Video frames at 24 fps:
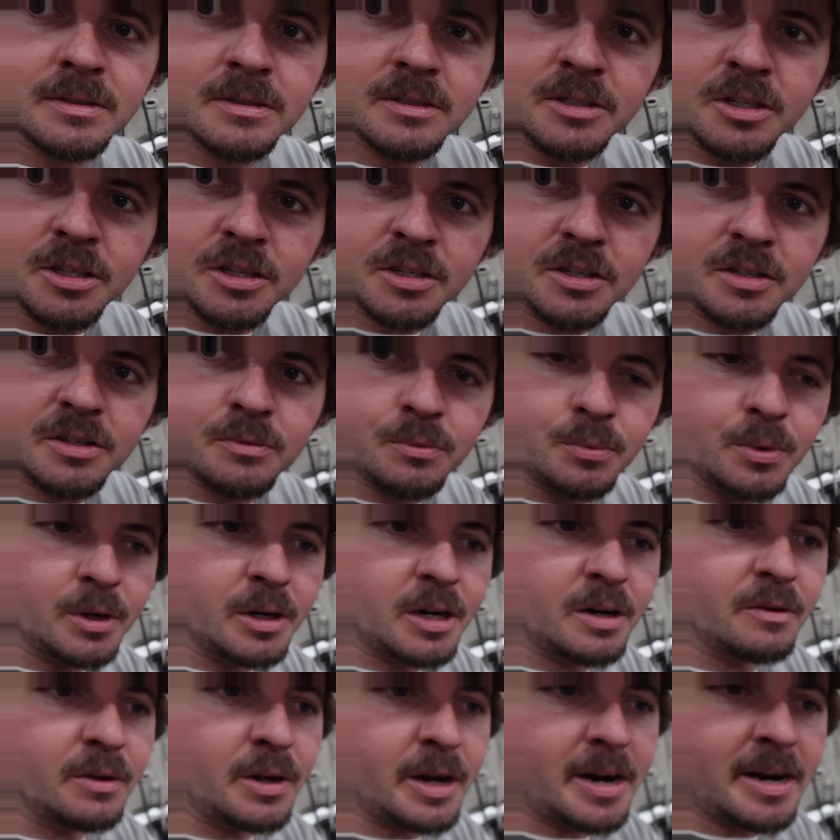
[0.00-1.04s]
just went
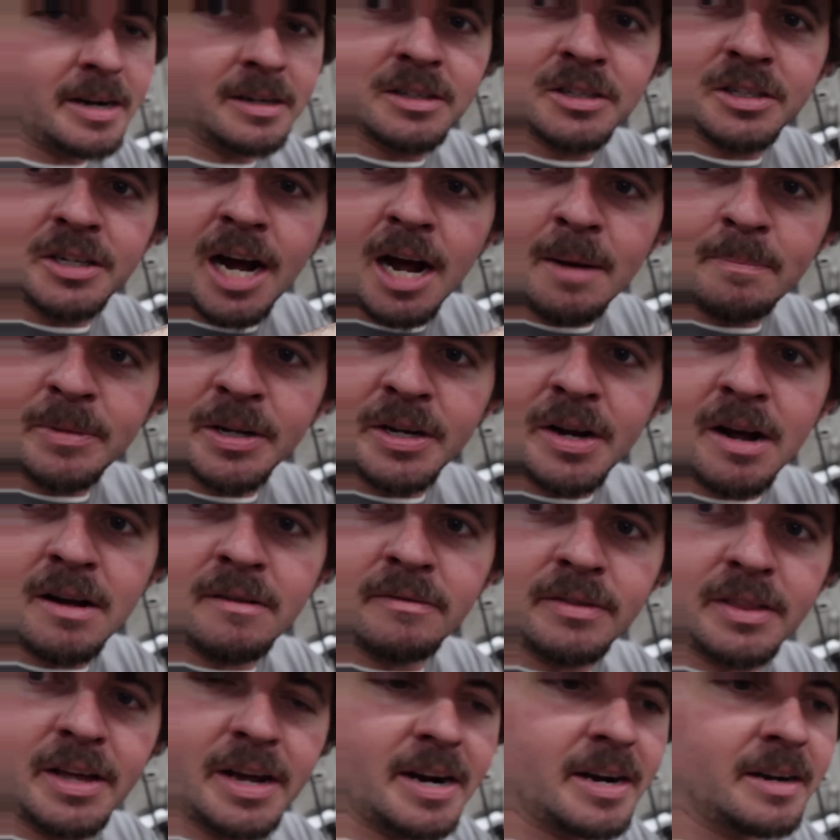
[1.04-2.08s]
over there, chopped it
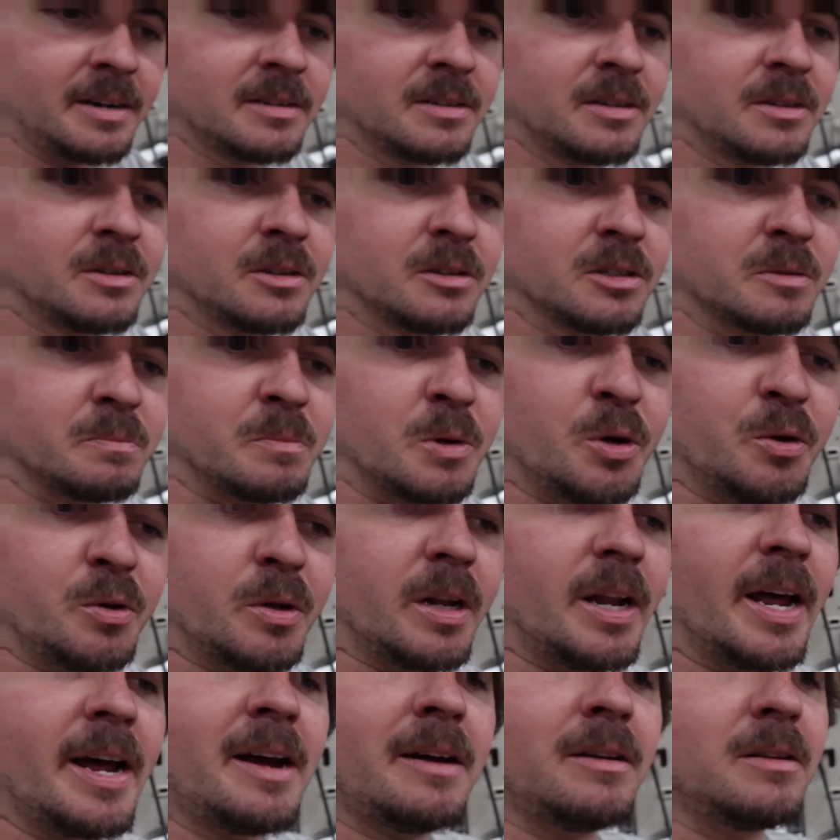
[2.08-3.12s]
off there, smoothed
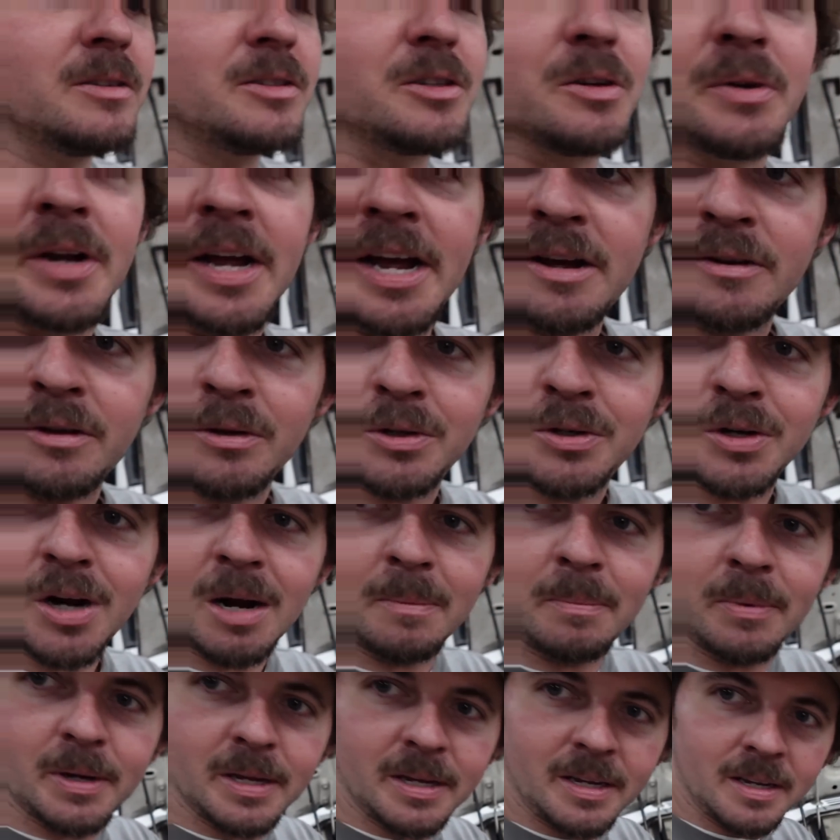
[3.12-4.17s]
it out. So now you
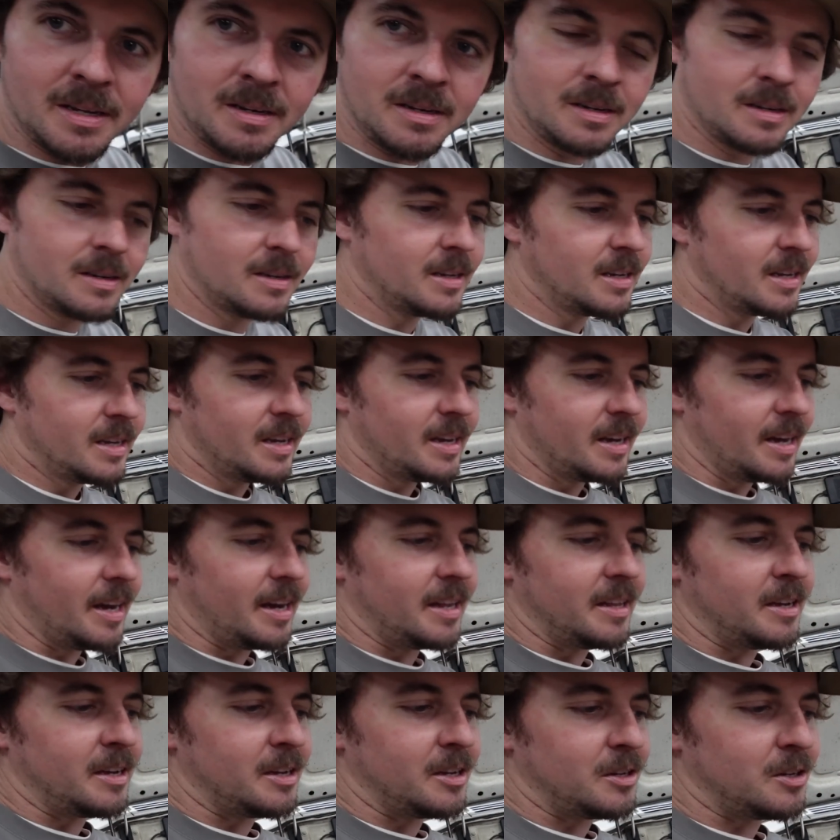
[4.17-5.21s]
drop it in,
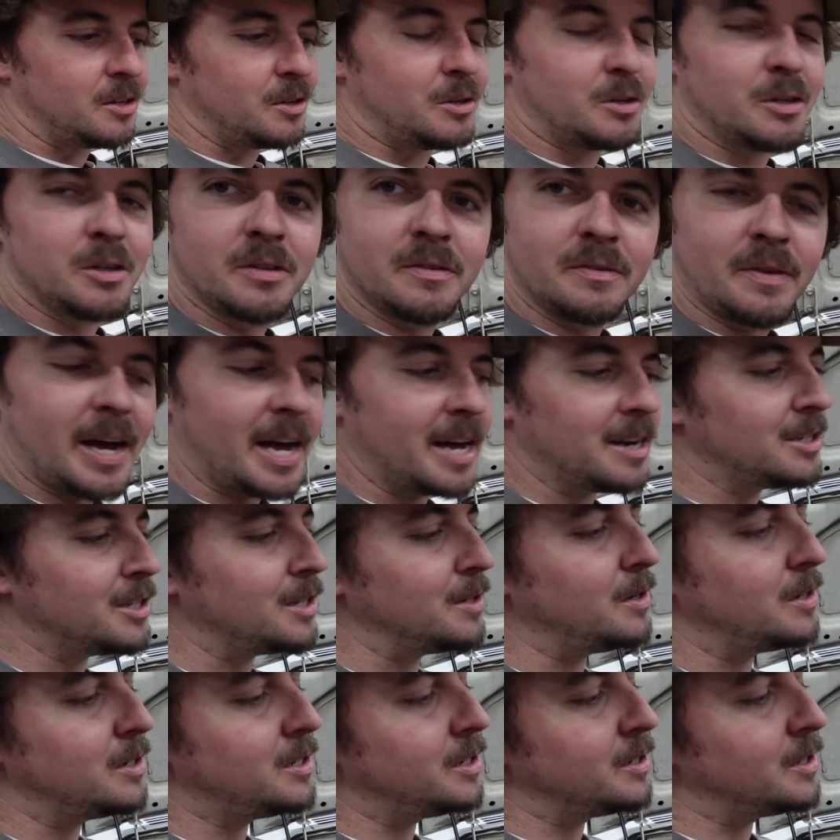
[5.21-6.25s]
and then you just fine
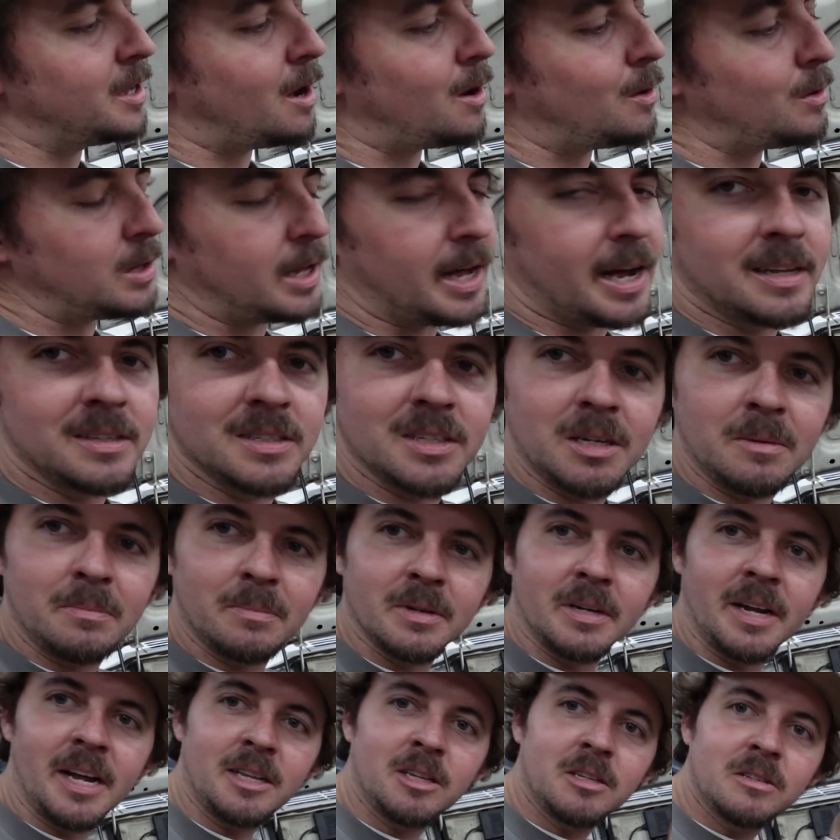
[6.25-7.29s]
tune it till the hole lines up,
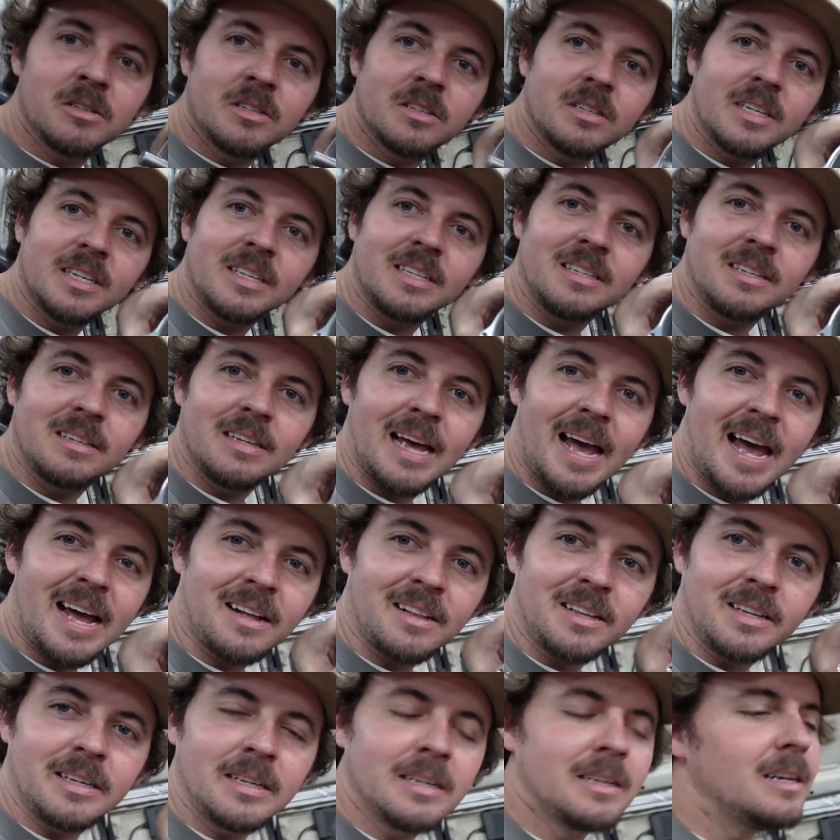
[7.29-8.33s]
and that's
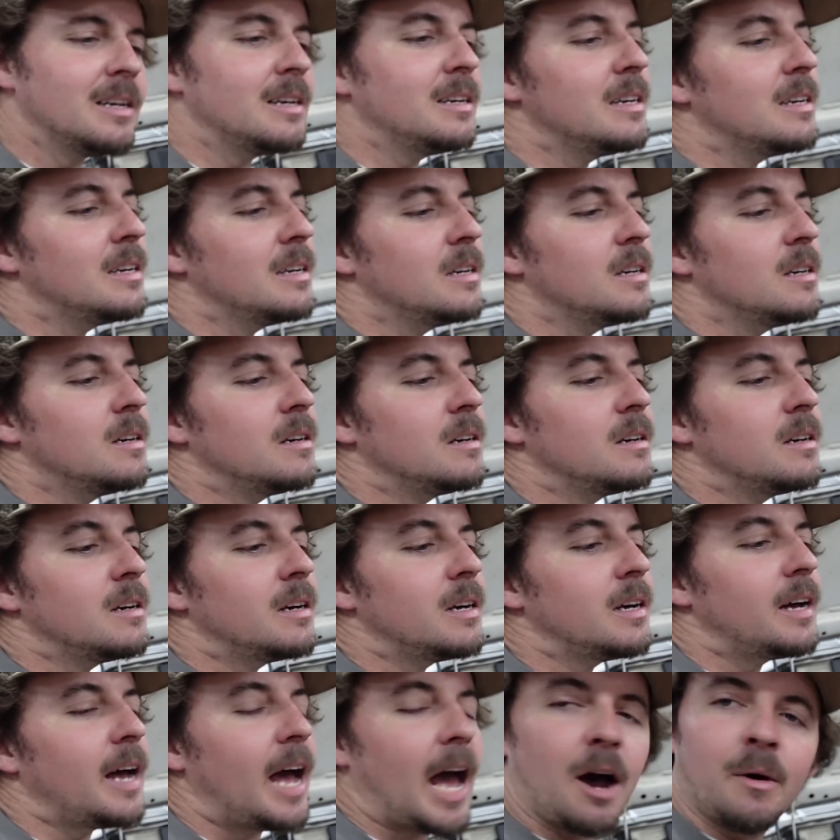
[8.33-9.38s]
exactly
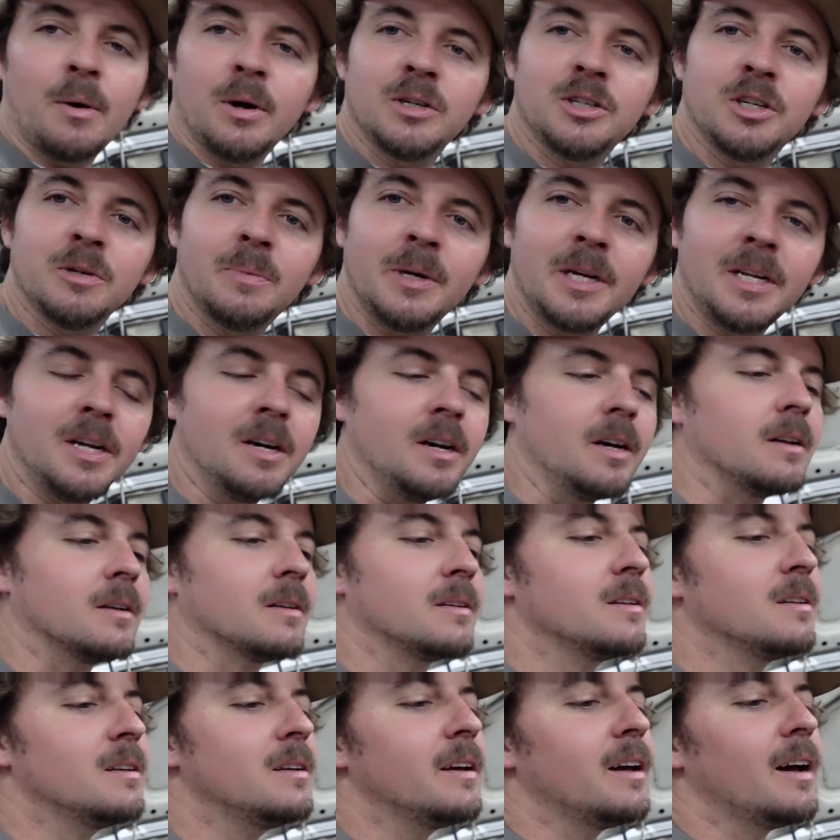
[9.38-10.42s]
how it should be done.
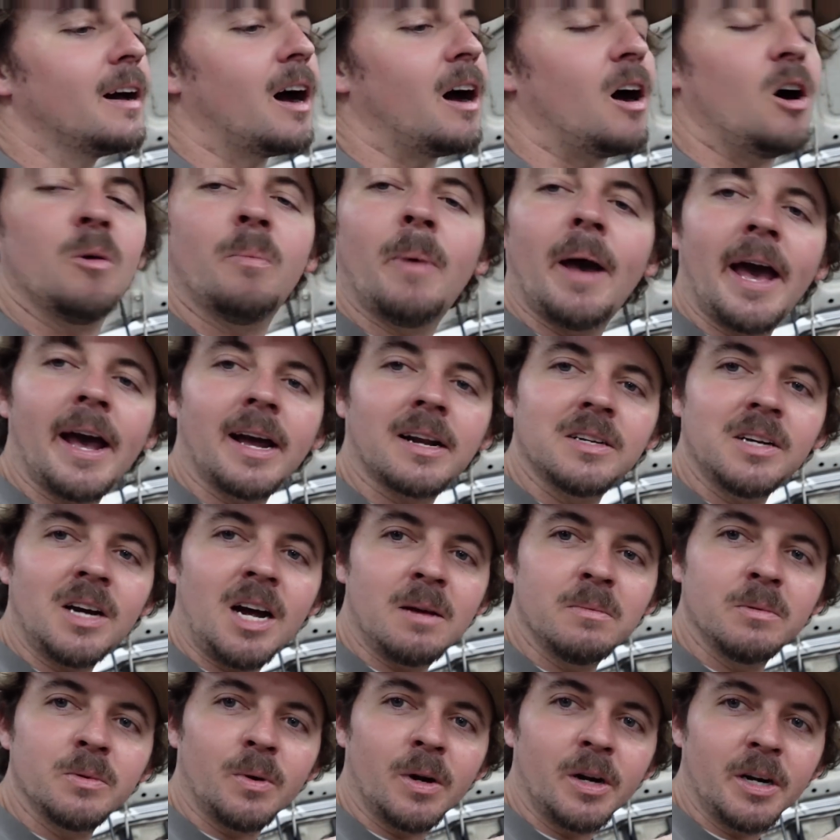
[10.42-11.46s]
I hope hack
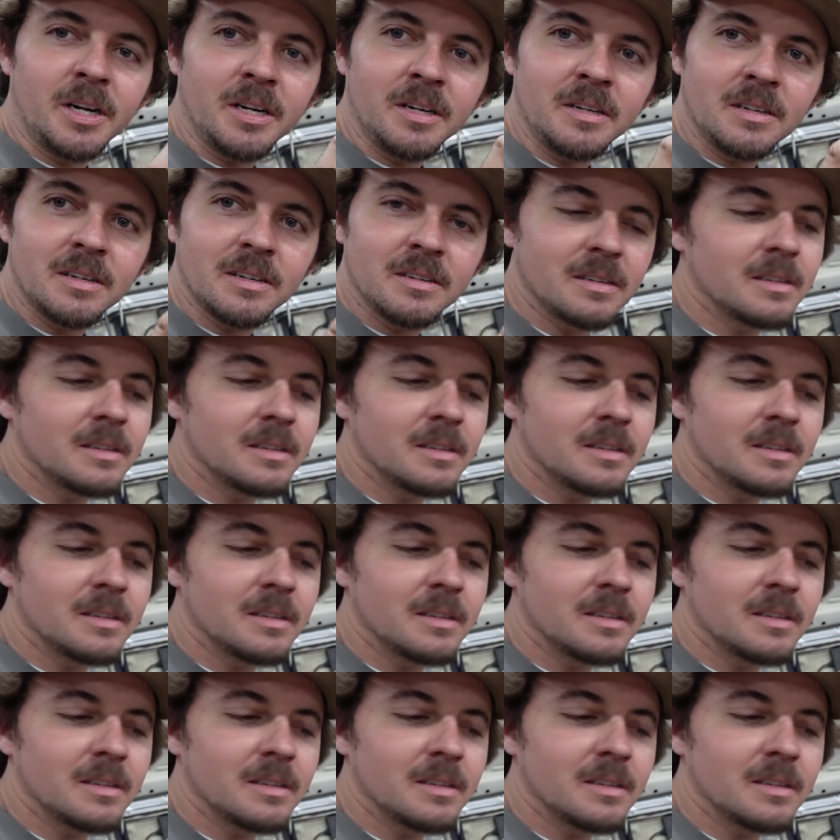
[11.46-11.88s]
job's working.